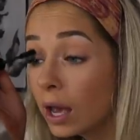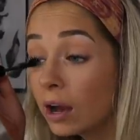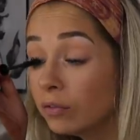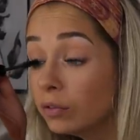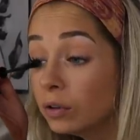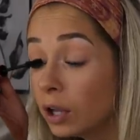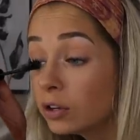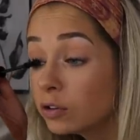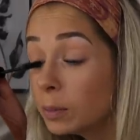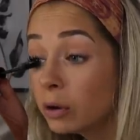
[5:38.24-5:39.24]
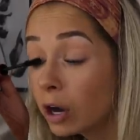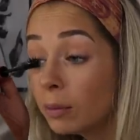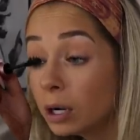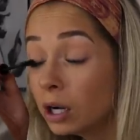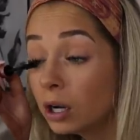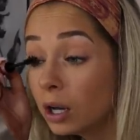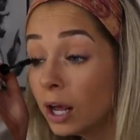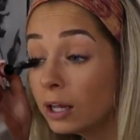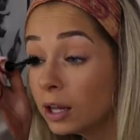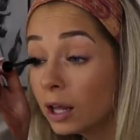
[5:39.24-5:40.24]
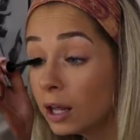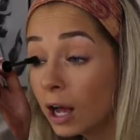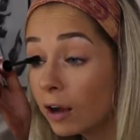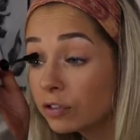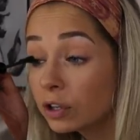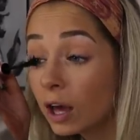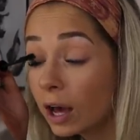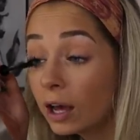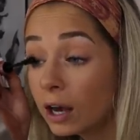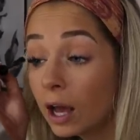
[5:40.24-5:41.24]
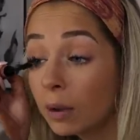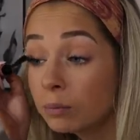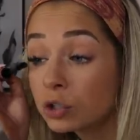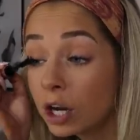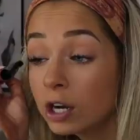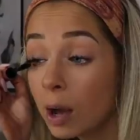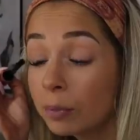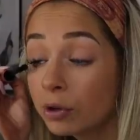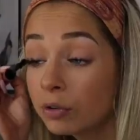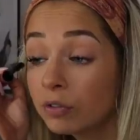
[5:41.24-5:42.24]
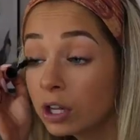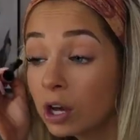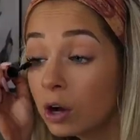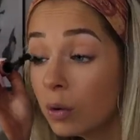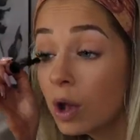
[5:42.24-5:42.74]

I have lunch with my grandma, and then after that, I'm trying to upload a video.